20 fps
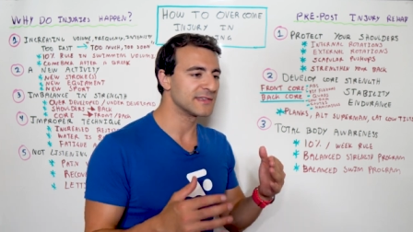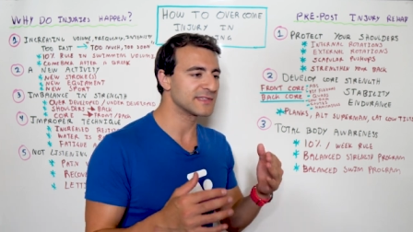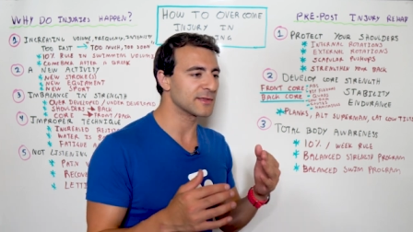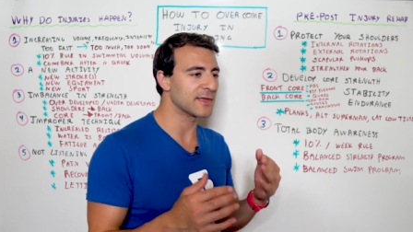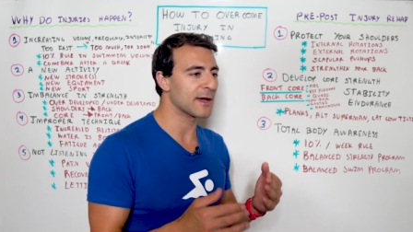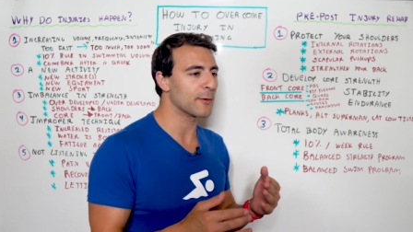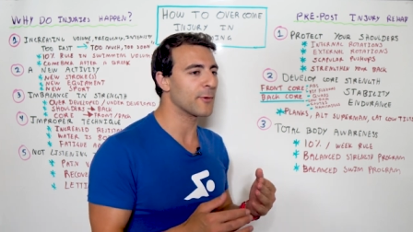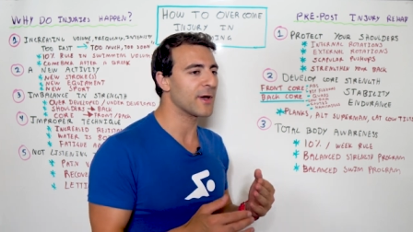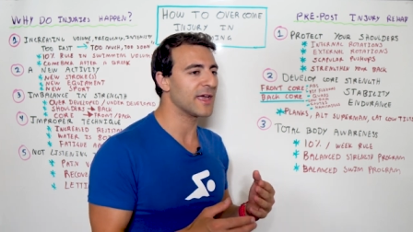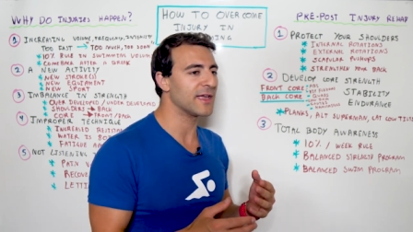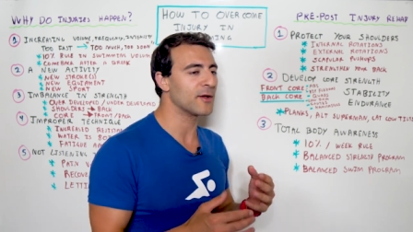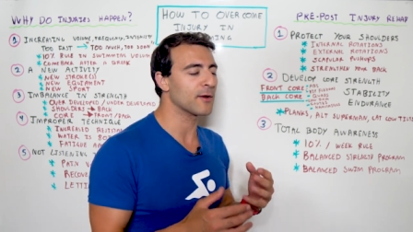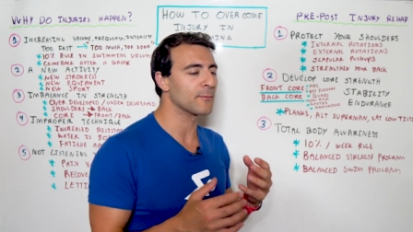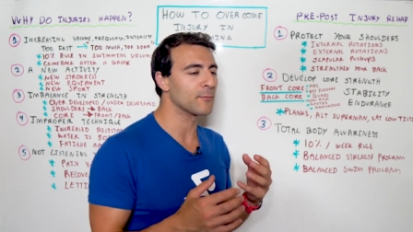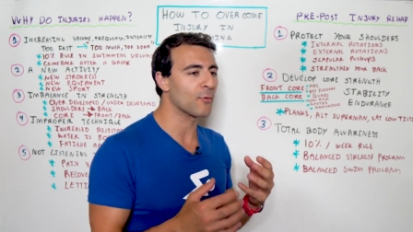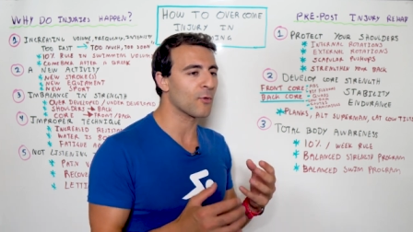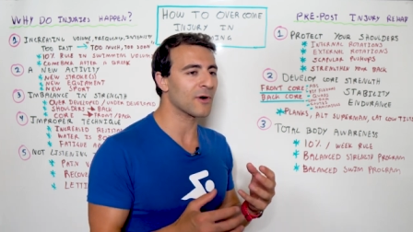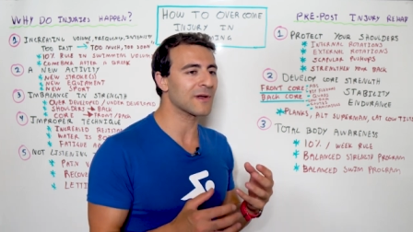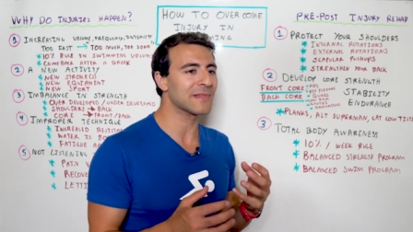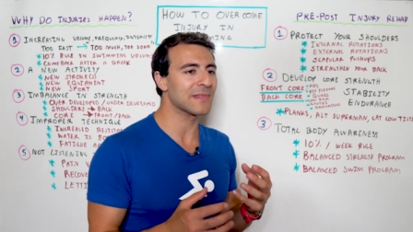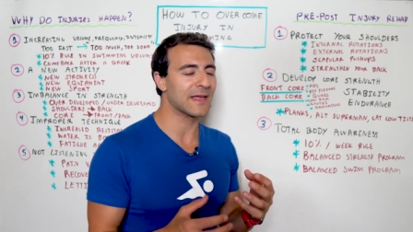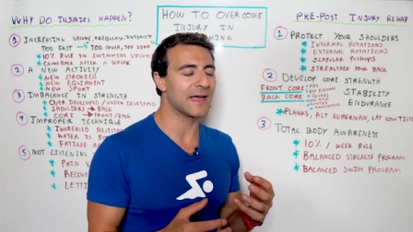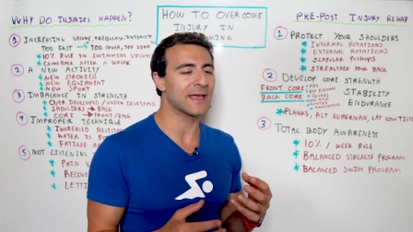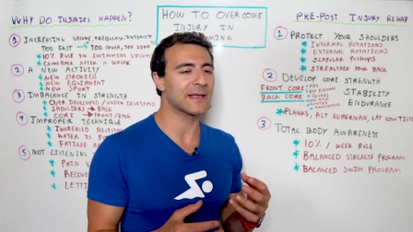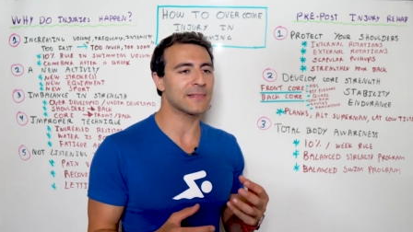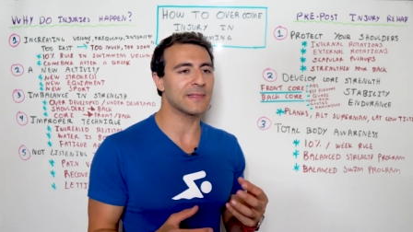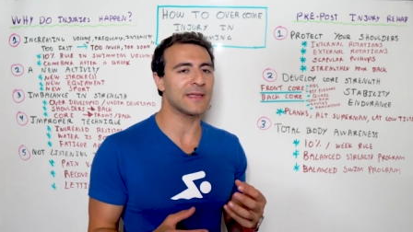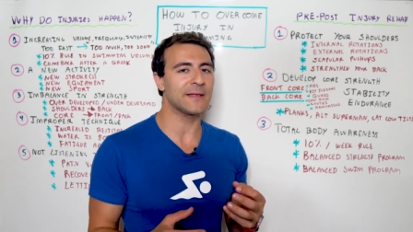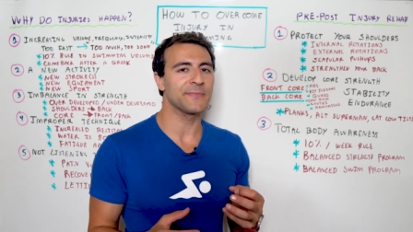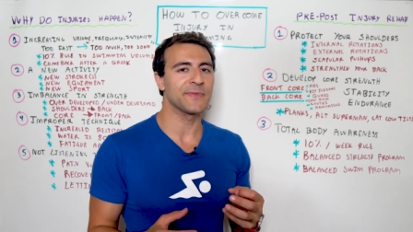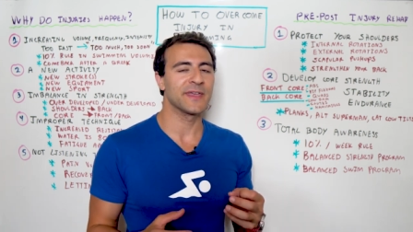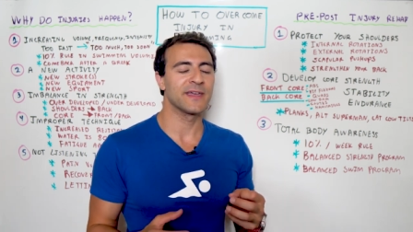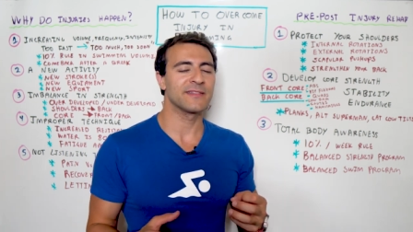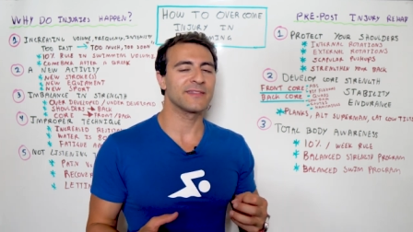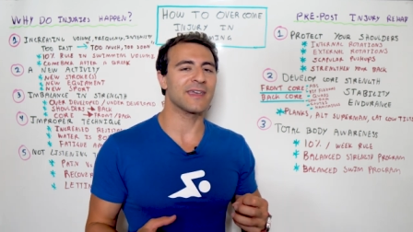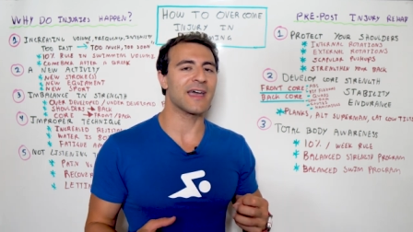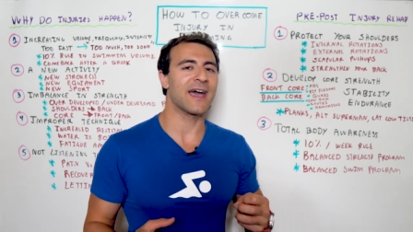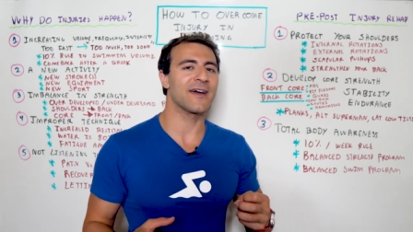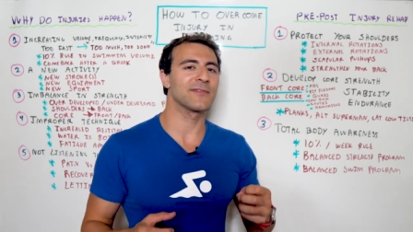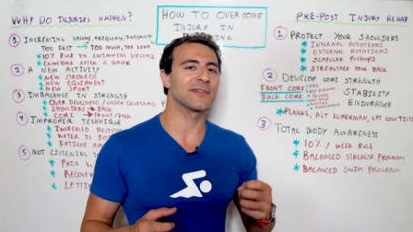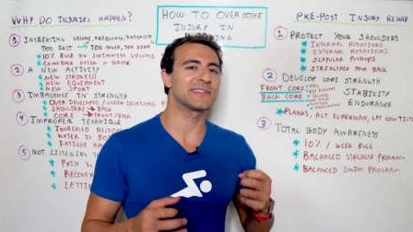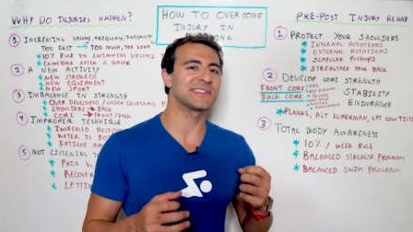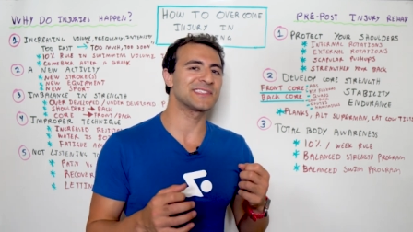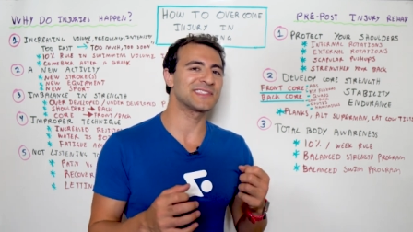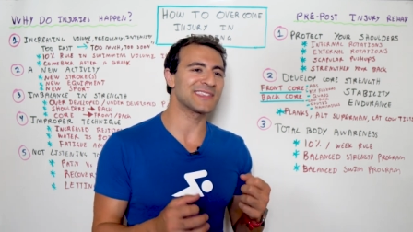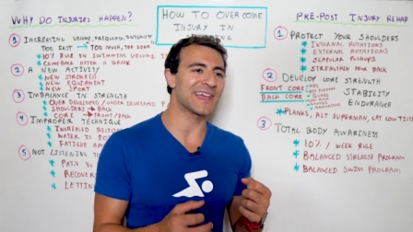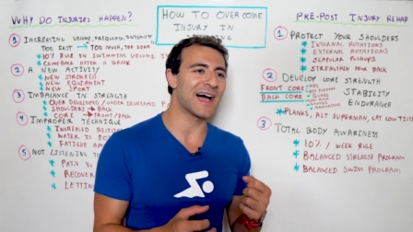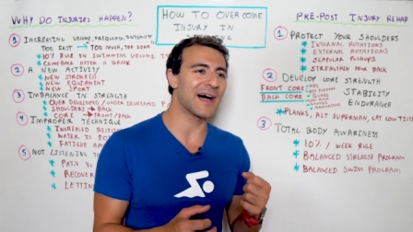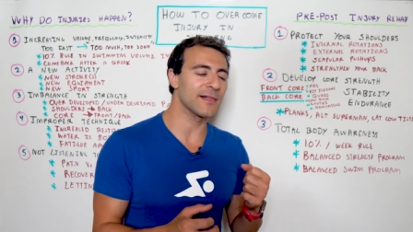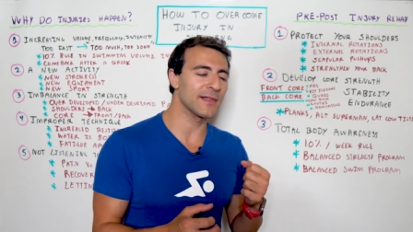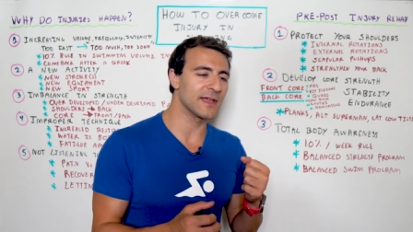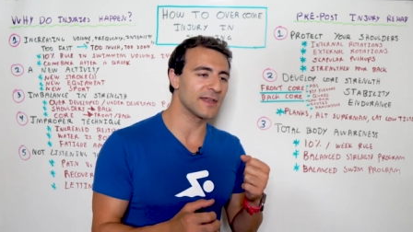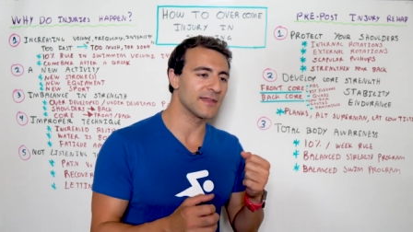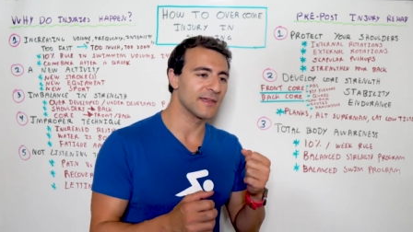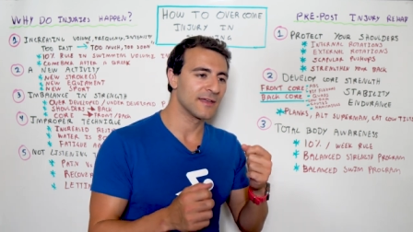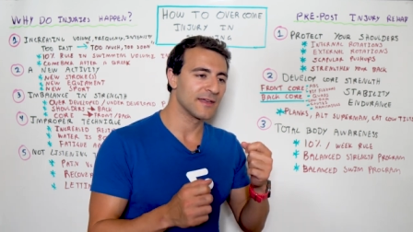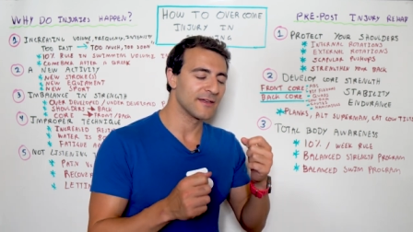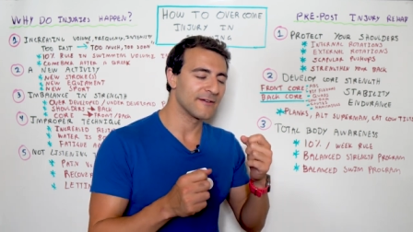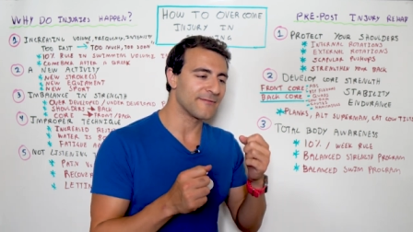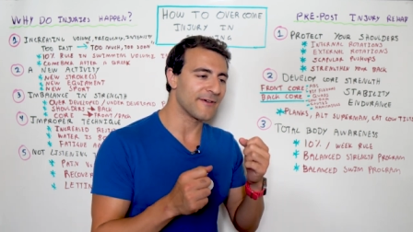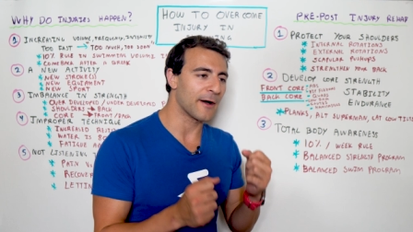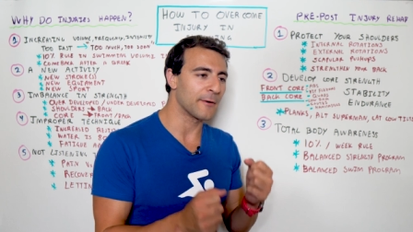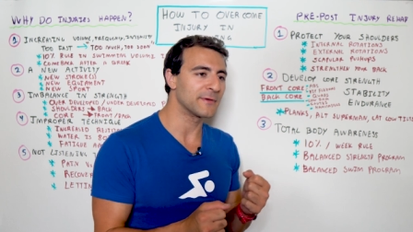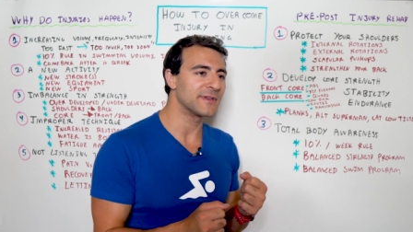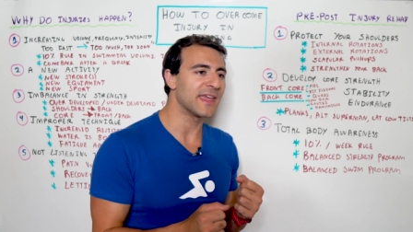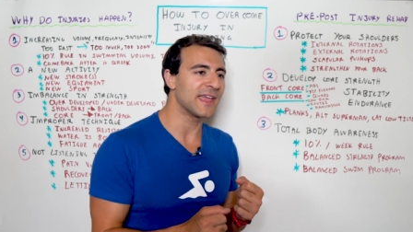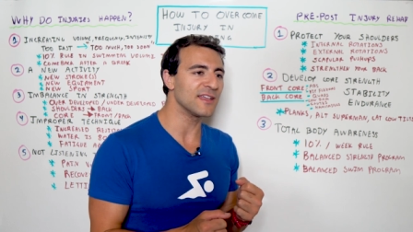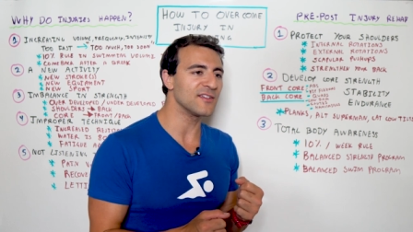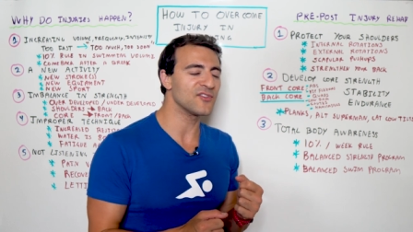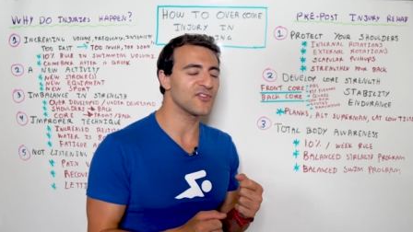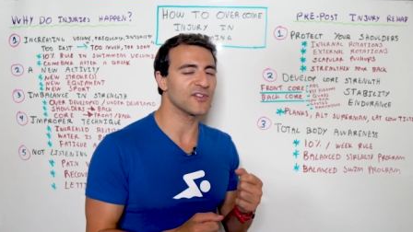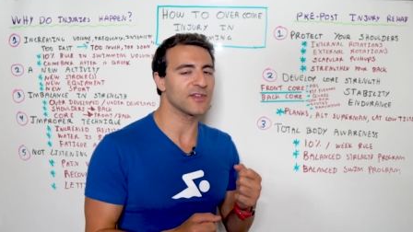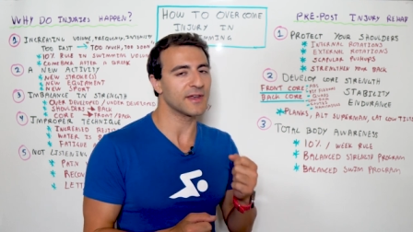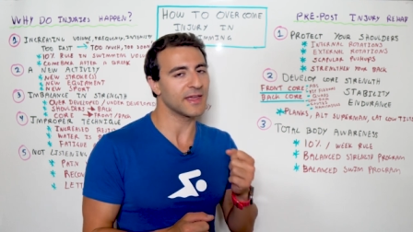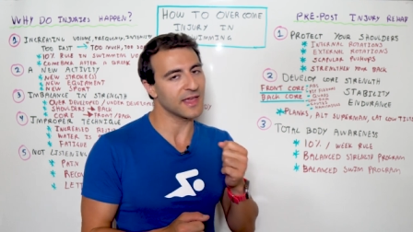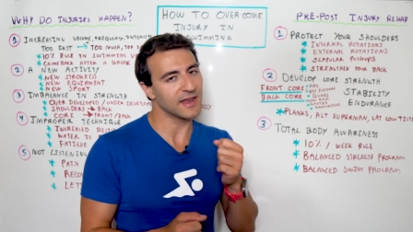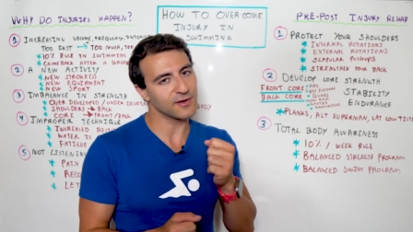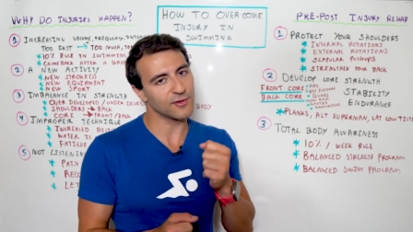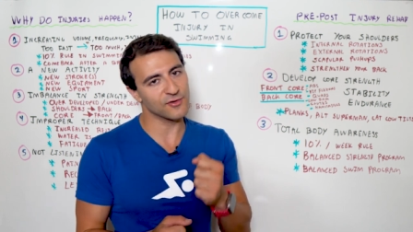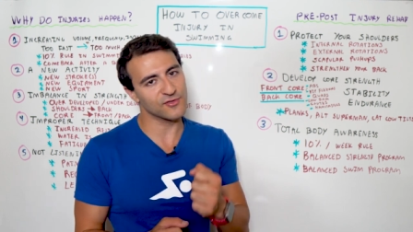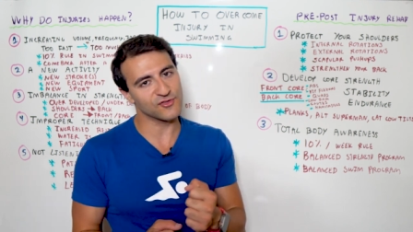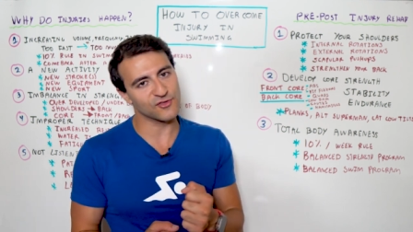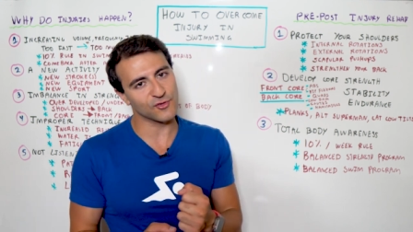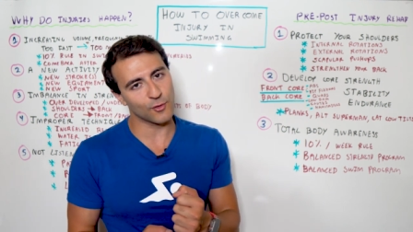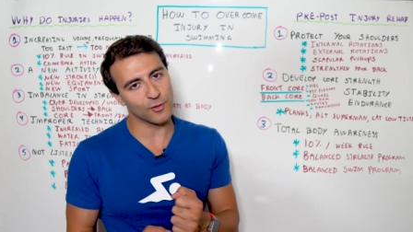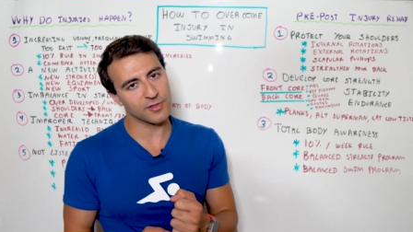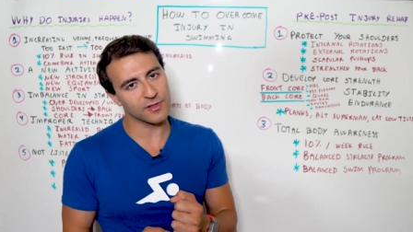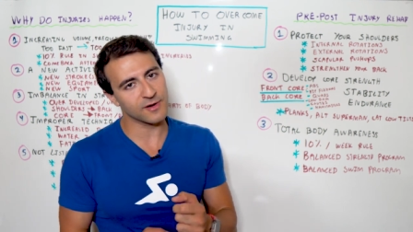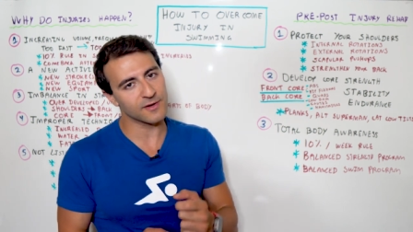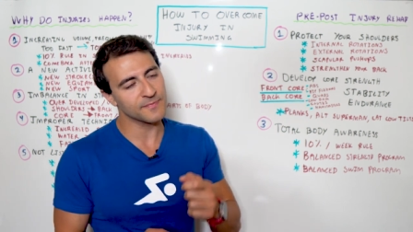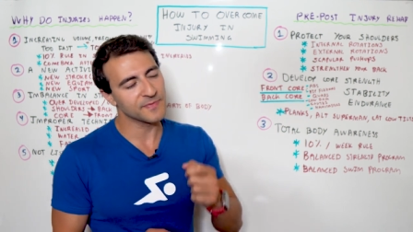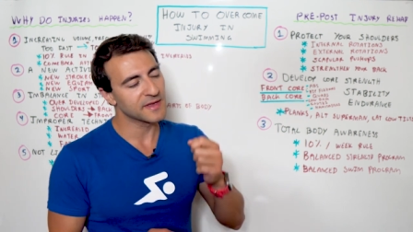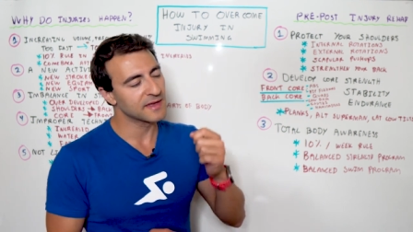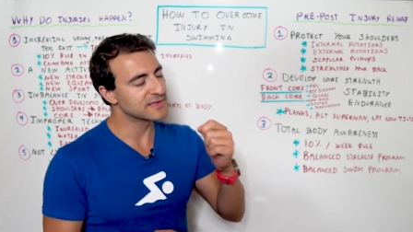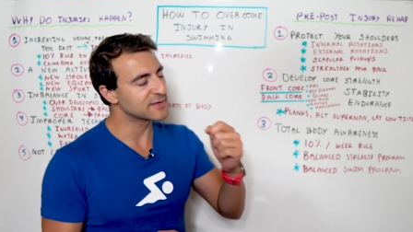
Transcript: So that way you're more likely to have a solid foundation in your shoulder.